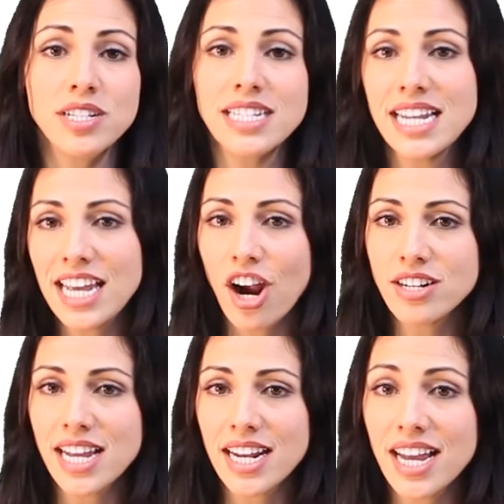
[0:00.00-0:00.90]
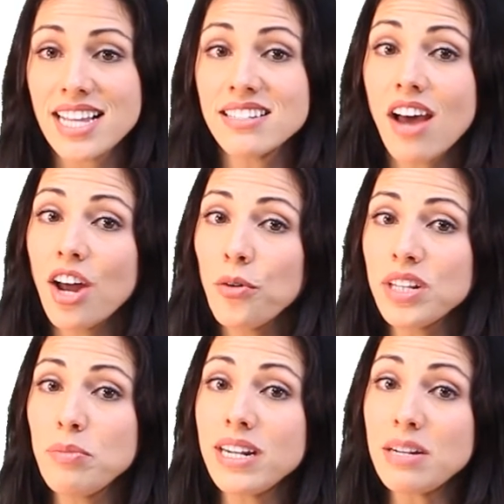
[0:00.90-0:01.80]
CDR data has not
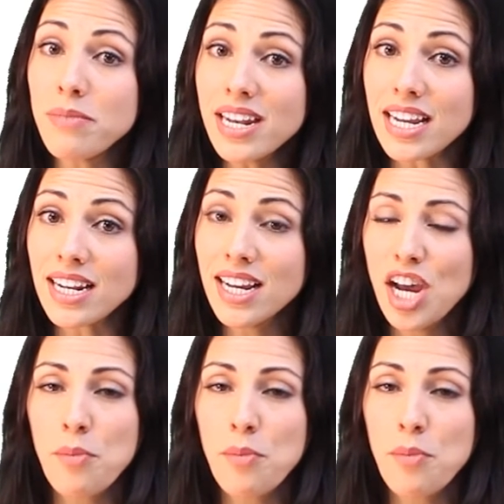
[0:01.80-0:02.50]
only been admitted